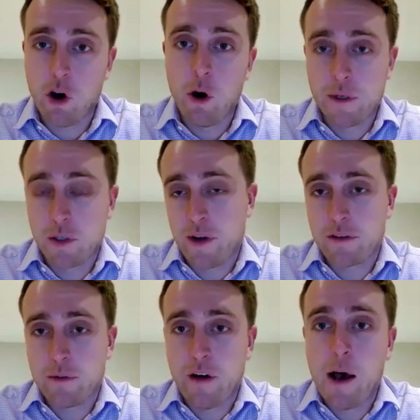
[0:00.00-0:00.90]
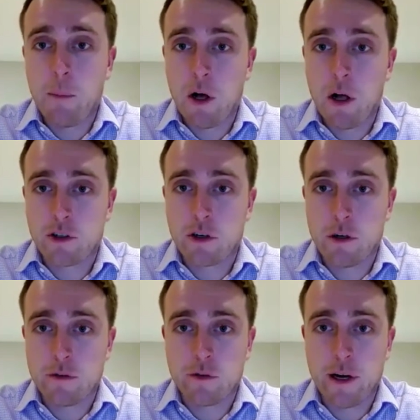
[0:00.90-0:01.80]
hope is we have some viable
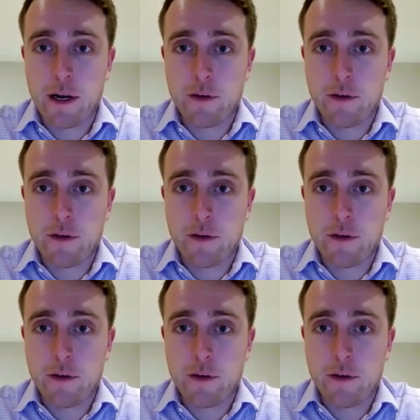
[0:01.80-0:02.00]
alternatives, right?